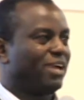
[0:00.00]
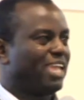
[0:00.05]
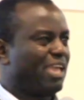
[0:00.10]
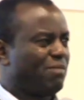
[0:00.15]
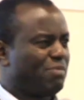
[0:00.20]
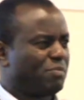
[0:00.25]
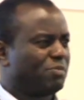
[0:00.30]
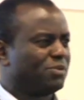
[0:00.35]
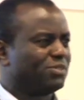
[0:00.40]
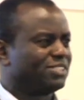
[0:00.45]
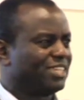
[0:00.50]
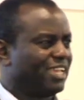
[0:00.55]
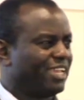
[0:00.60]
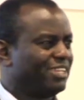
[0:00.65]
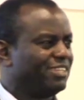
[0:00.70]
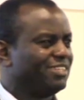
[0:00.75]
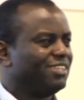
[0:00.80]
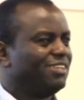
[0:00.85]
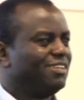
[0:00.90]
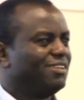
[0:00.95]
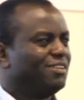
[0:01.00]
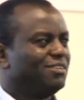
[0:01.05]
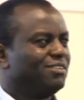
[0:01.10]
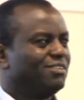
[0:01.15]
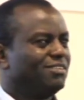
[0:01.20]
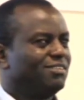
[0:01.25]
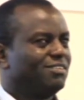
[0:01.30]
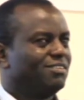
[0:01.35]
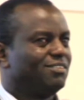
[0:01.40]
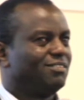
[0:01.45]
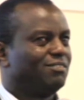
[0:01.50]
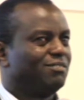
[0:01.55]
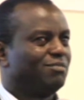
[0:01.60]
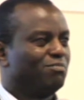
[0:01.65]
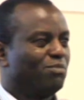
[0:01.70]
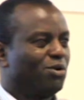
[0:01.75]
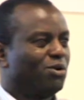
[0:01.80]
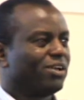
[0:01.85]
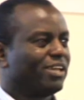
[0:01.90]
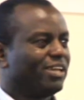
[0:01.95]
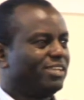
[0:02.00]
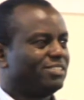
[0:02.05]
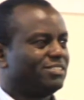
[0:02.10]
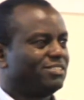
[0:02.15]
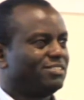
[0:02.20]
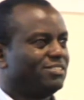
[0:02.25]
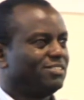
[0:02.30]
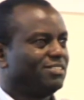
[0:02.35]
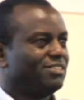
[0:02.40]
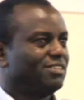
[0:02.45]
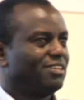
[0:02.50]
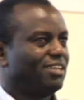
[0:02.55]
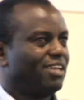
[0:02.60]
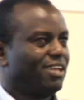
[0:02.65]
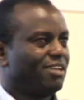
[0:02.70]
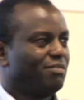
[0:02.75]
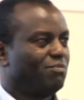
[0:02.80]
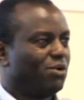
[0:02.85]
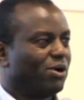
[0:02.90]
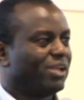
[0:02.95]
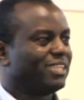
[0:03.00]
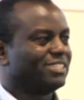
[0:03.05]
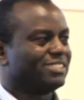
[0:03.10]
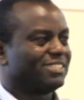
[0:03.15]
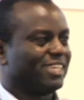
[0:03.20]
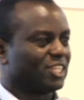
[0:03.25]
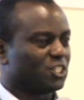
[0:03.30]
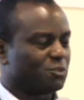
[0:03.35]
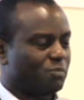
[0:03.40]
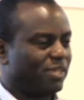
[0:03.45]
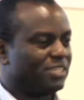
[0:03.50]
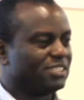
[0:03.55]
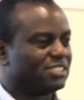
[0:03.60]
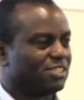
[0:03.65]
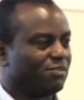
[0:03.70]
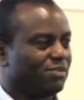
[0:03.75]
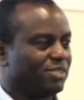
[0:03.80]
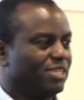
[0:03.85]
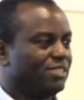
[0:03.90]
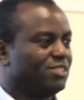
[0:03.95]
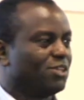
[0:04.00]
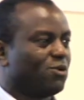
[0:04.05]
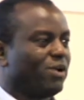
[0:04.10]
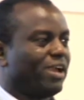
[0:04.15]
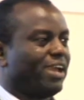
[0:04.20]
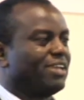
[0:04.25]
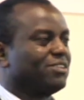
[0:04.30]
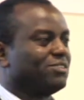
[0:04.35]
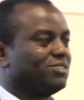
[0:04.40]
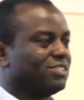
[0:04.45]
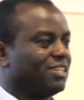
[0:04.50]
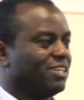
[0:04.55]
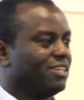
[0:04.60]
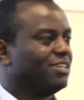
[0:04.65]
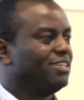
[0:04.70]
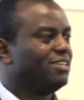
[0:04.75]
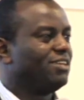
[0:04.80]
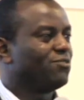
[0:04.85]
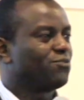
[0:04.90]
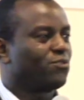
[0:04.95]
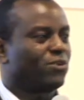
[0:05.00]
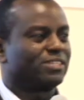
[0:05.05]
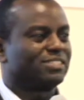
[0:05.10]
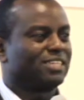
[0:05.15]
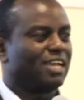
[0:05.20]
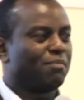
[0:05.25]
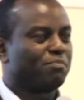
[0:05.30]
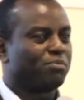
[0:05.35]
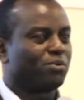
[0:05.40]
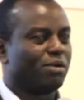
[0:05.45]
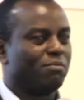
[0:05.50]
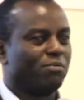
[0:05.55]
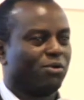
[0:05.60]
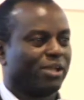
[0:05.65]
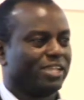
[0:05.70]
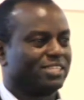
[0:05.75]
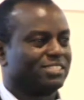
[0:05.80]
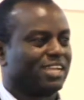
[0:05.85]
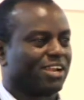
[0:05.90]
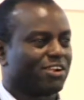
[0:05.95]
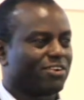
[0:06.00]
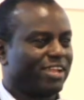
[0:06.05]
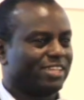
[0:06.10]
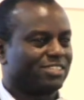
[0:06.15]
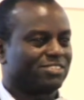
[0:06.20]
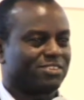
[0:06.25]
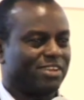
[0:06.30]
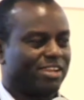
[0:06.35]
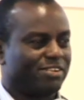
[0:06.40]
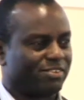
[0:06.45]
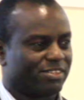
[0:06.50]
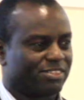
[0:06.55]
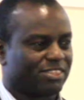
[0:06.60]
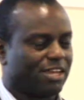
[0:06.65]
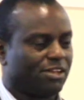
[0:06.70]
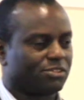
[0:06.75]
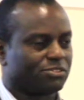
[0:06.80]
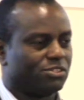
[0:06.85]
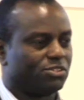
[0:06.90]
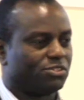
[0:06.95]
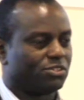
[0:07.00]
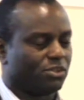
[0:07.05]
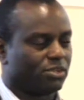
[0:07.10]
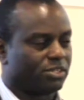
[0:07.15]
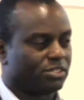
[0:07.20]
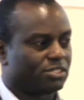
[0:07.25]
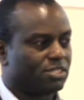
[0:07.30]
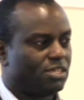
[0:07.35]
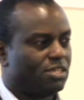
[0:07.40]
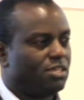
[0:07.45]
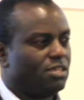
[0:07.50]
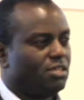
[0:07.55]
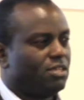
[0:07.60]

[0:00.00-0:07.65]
I hear people saying mortgages are expensive, and then they go ahead to say, for example, a mortgage in Accra is $300,000.